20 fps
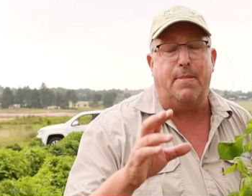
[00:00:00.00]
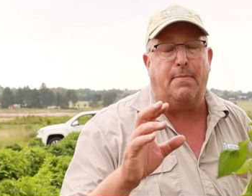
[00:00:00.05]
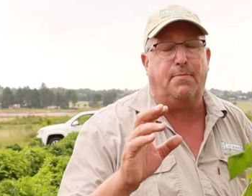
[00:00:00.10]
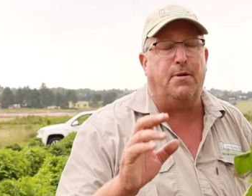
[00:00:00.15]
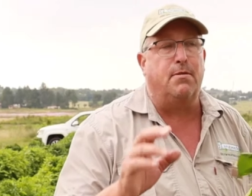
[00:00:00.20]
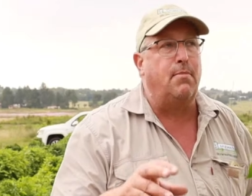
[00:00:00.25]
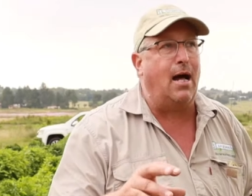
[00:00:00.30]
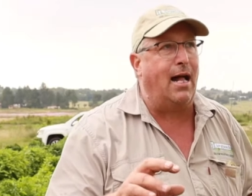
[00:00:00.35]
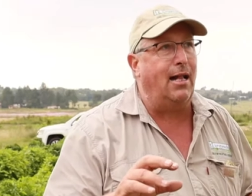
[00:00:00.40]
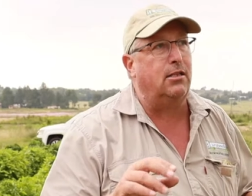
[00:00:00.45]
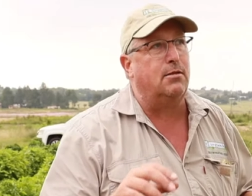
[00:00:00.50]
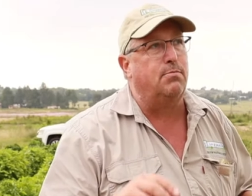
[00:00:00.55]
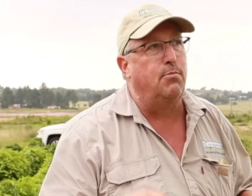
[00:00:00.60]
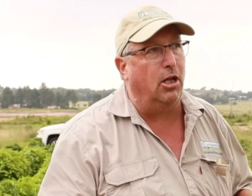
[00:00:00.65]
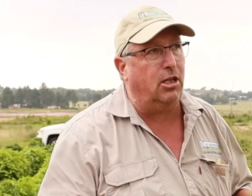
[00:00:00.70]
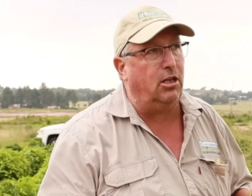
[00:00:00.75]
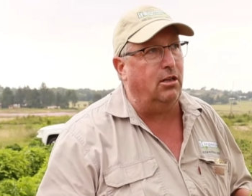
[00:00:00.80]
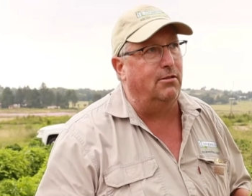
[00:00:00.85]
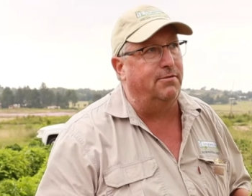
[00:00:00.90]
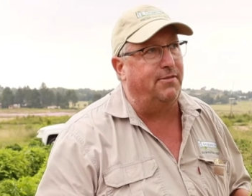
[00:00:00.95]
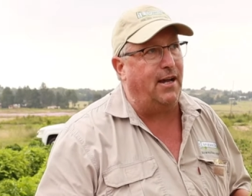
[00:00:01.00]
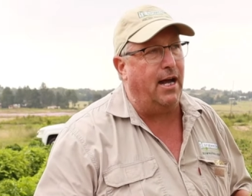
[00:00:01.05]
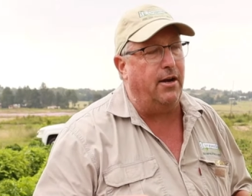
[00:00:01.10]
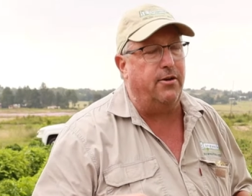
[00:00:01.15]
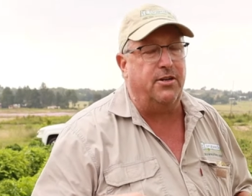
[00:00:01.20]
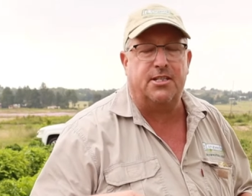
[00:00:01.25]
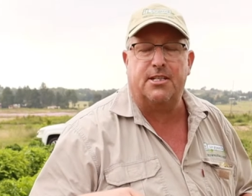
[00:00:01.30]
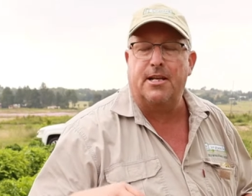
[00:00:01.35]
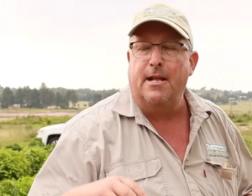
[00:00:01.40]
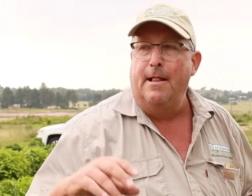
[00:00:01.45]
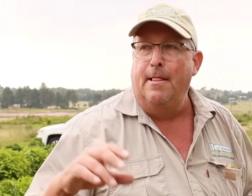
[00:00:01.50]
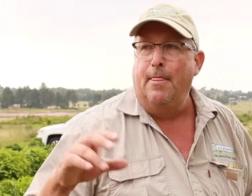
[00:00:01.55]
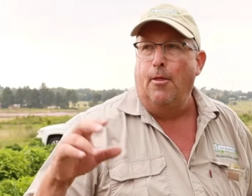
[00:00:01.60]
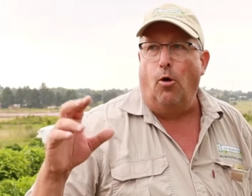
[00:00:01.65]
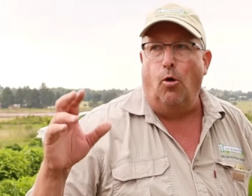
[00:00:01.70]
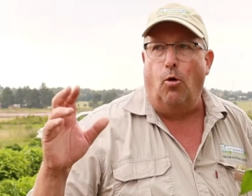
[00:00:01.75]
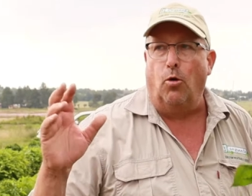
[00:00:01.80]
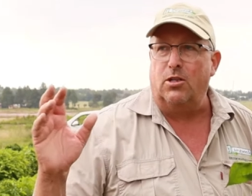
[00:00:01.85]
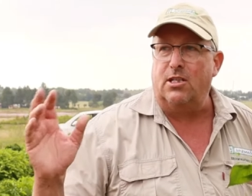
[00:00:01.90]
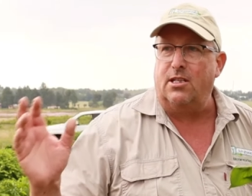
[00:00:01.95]
pepper mild mottle virus
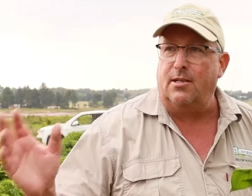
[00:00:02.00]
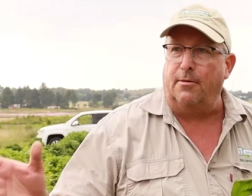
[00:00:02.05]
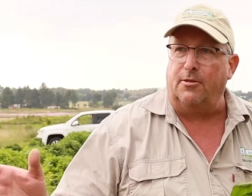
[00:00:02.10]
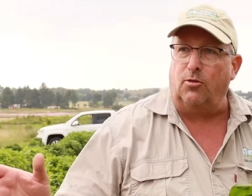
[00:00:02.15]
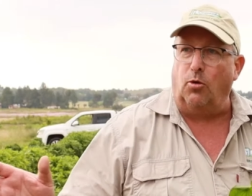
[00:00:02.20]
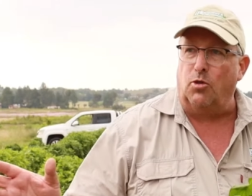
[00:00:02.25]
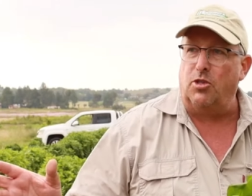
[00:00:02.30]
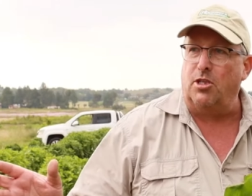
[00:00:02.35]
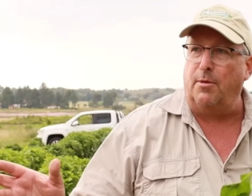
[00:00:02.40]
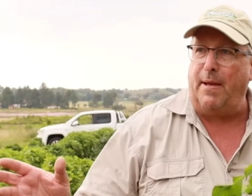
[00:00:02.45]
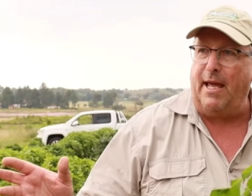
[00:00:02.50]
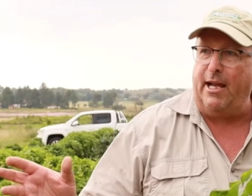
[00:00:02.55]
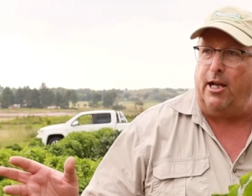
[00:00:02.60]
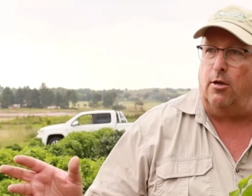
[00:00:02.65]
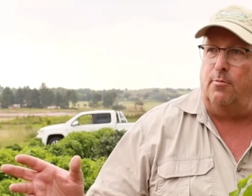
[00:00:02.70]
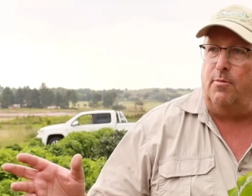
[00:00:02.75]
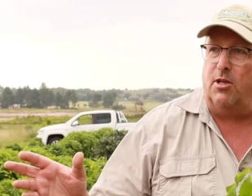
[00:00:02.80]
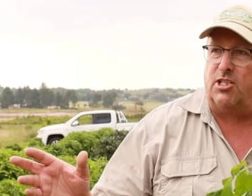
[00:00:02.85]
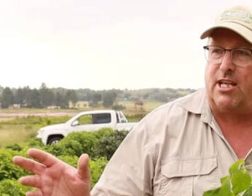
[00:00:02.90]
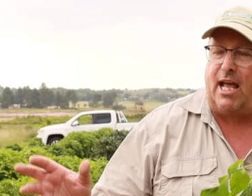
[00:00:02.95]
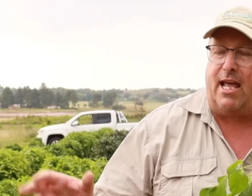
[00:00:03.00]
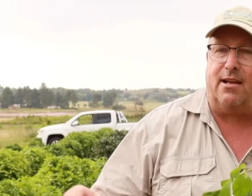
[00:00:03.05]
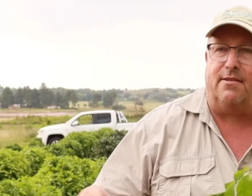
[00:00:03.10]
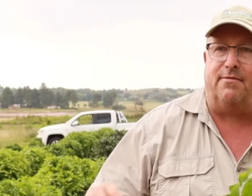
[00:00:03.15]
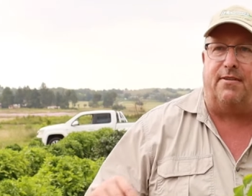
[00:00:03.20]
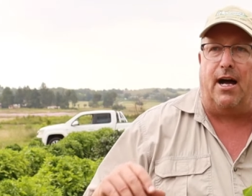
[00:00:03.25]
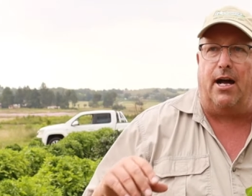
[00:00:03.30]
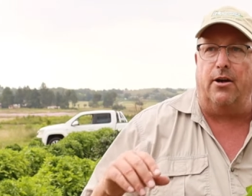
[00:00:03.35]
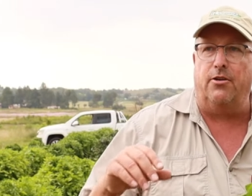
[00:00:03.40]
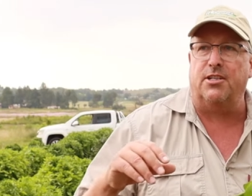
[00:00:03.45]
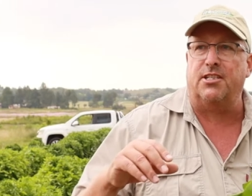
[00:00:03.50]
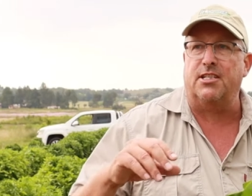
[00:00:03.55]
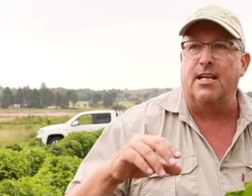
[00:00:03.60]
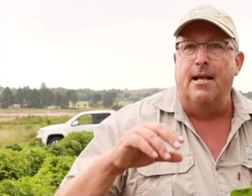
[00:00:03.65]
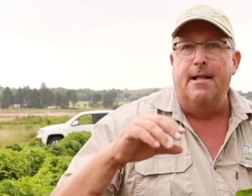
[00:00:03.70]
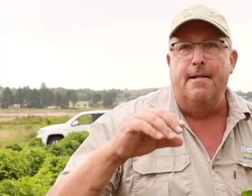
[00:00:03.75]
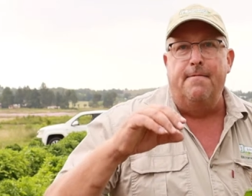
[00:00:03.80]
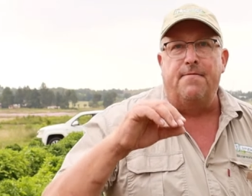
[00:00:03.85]
or tobacco mosaic virus,